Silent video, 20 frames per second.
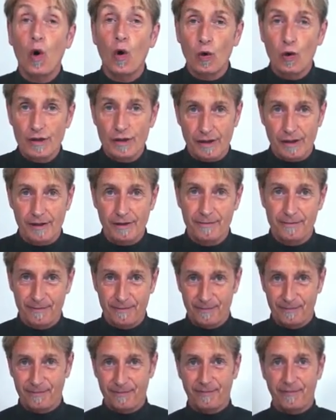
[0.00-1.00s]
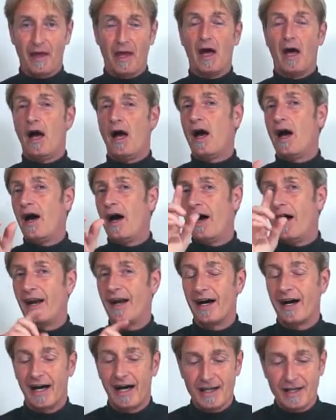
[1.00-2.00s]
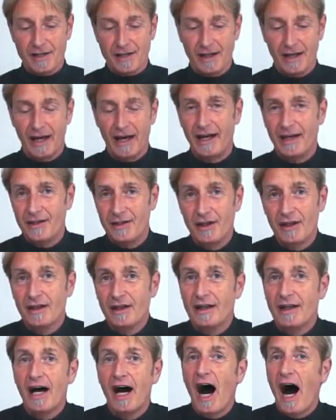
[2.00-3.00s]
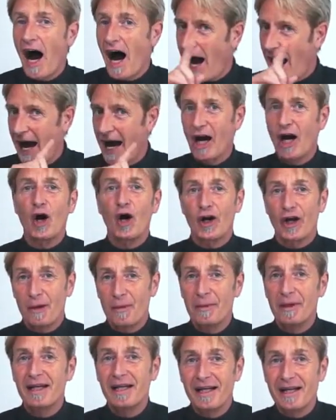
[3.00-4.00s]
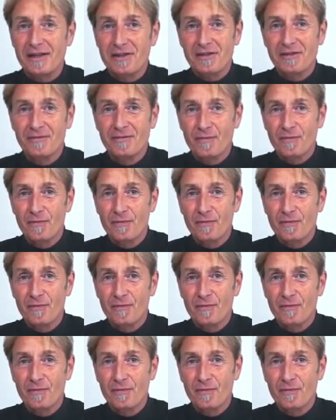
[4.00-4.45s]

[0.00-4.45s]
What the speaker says: order. And I said, hang on a minute.